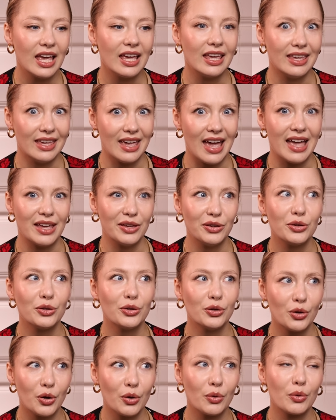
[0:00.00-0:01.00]
yeah,
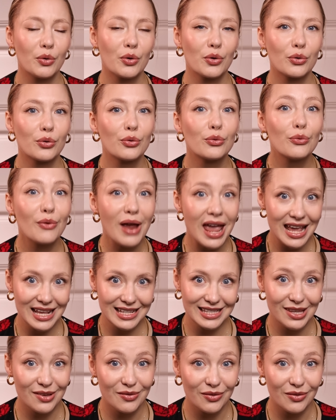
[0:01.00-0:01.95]
you go crazy